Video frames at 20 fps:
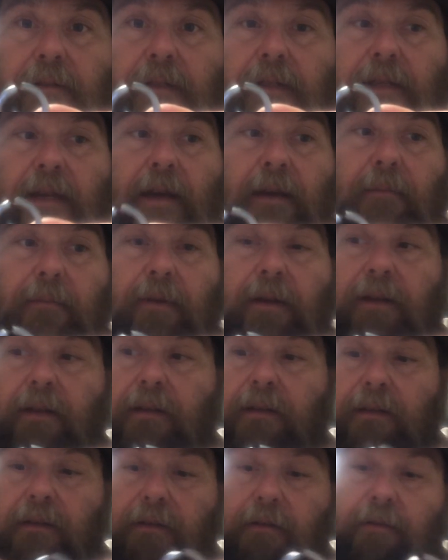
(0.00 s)
gap right
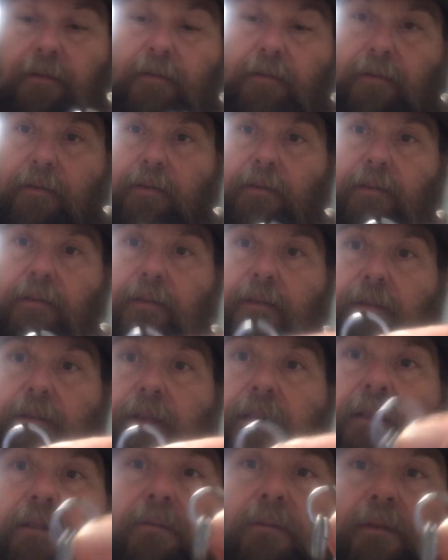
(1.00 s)
there?
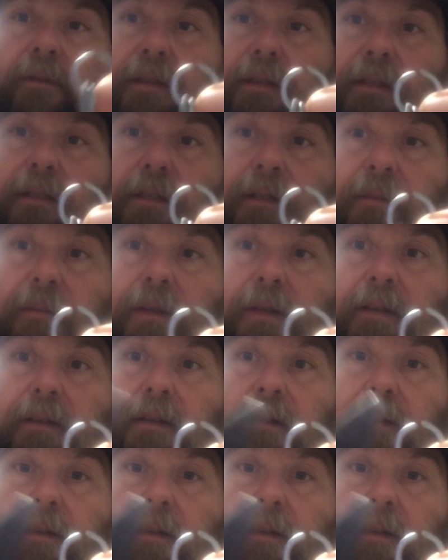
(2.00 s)
That's where these come in.